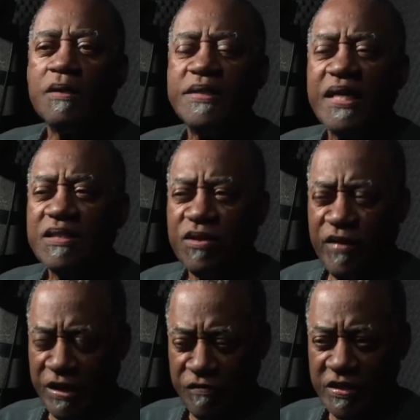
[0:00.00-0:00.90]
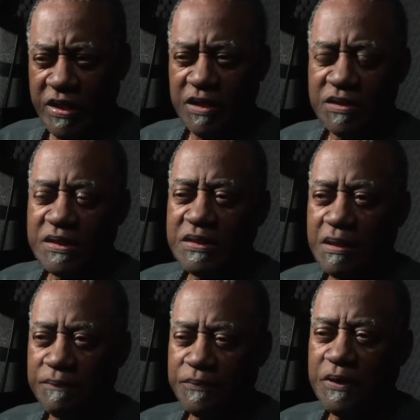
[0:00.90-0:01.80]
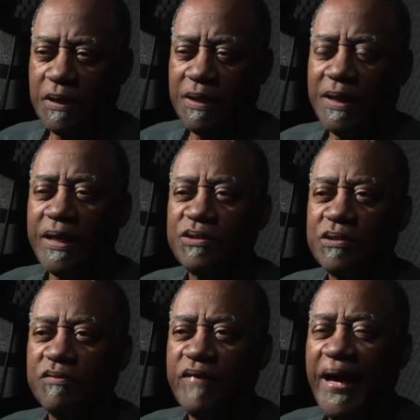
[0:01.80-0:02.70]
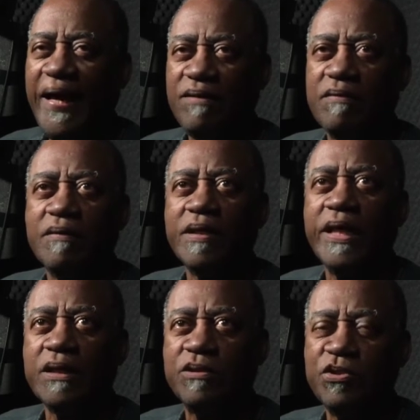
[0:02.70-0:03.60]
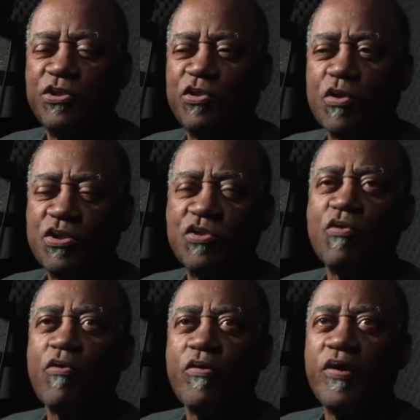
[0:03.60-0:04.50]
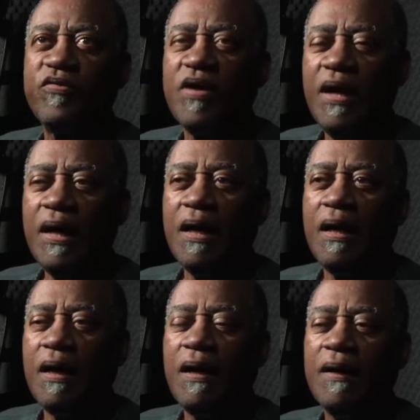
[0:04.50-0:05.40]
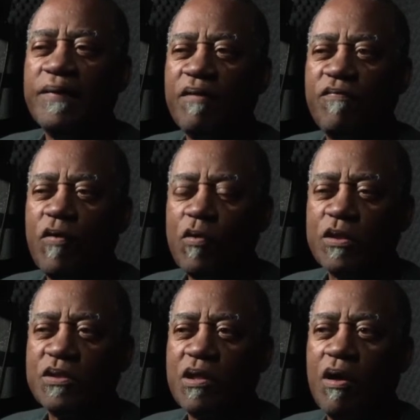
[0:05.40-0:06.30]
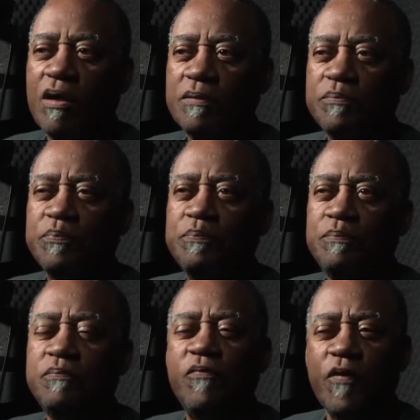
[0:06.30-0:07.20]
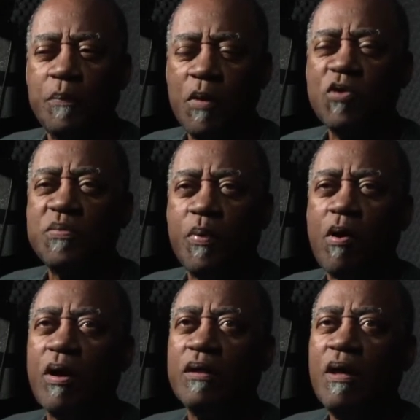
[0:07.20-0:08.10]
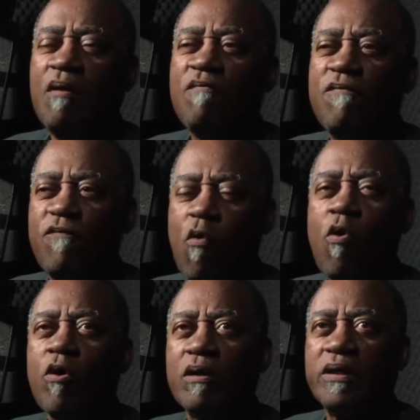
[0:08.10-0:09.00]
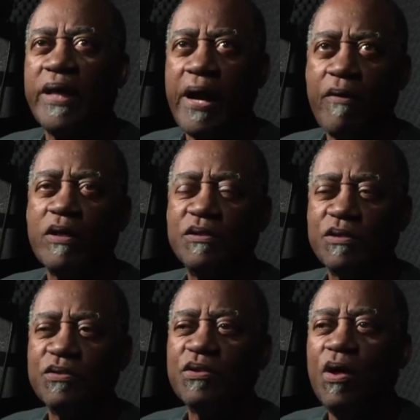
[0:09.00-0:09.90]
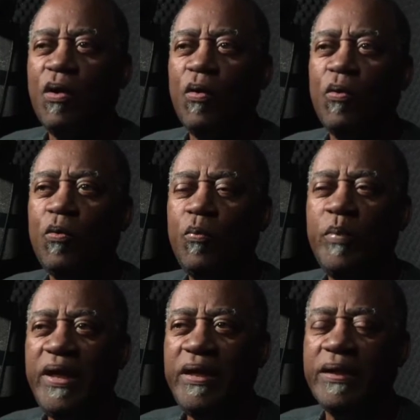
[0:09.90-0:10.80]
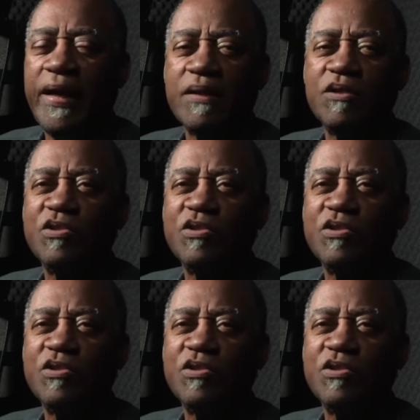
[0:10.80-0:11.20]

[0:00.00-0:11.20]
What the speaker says: Dance of the Infidels is a collection of 8 linked short stories that focus on, for the most part, 4 characters who meet at the